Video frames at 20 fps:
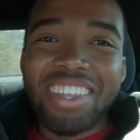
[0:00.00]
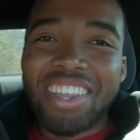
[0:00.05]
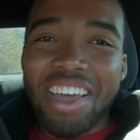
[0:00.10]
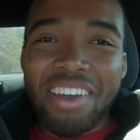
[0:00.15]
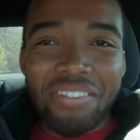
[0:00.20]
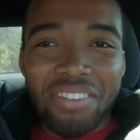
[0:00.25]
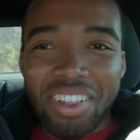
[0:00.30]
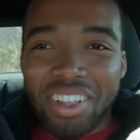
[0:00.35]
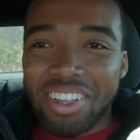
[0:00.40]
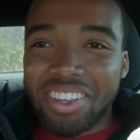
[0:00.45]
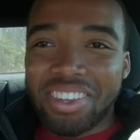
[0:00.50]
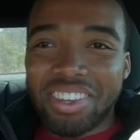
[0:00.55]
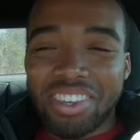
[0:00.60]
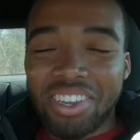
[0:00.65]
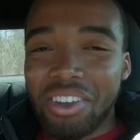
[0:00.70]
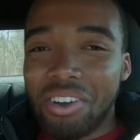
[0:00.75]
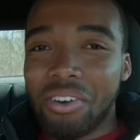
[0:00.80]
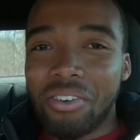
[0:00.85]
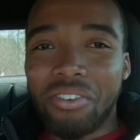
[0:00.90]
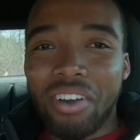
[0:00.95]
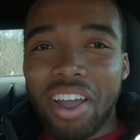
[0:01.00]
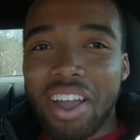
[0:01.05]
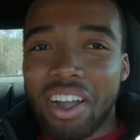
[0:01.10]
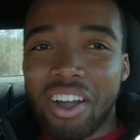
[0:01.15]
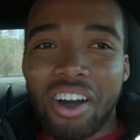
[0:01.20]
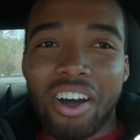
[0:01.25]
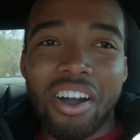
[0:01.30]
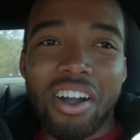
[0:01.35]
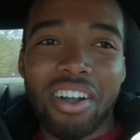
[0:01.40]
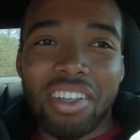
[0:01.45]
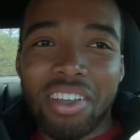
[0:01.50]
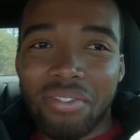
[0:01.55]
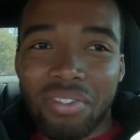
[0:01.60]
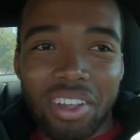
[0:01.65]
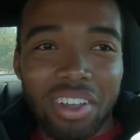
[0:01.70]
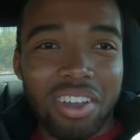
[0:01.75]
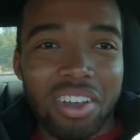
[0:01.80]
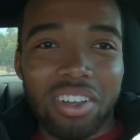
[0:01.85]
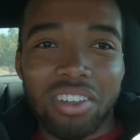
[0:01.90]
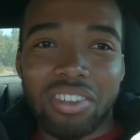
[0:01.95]
definitely still a great car,
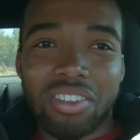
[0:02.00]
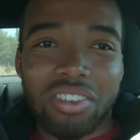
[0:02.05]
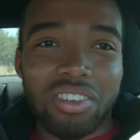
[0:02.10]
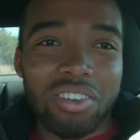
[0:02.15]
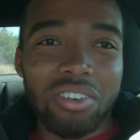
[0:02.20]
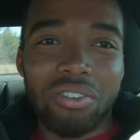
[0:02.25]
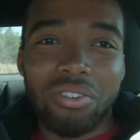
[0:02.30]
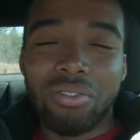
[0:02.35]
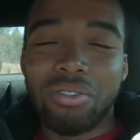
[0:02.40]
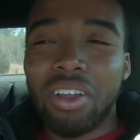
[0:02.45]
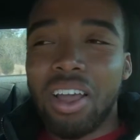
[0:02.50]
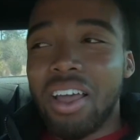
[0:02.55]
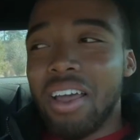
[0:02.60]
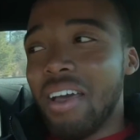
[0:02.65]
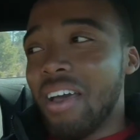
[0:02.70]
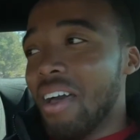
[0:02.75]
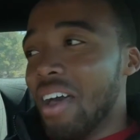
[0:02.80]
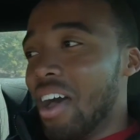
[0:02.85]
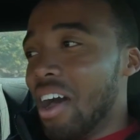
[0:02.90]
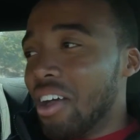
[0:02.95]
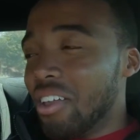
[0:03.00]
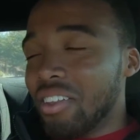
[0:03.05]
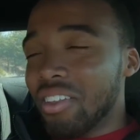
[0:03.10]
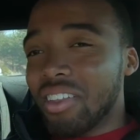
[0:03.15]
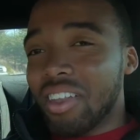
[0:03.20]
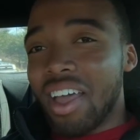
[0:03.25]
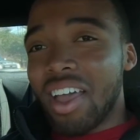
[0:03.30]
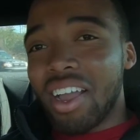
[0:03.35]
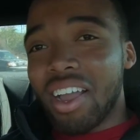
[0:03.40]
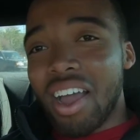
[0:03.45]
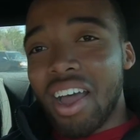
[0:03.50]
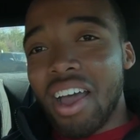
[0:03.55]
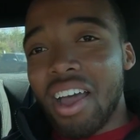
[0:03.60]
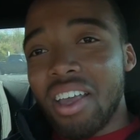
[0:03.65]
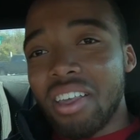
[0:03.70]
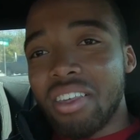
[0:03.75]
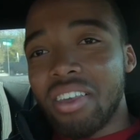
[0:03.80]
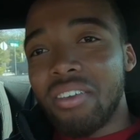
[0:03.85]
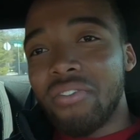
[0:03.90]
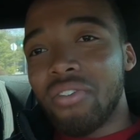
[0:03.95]
definitely good tune. Other than that,
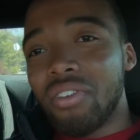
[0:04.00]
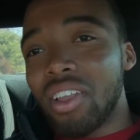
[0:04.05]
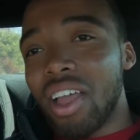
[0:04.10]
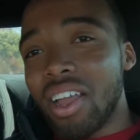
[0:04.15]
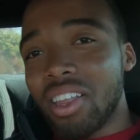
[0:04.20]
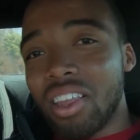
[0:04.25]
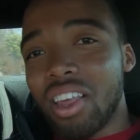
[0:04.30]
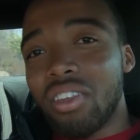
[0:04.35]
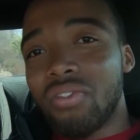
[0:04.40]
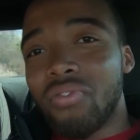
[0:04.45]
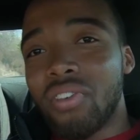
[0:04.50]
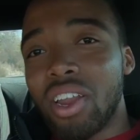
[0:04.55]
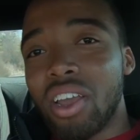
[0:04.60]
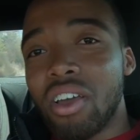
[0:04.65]
guys, if you like these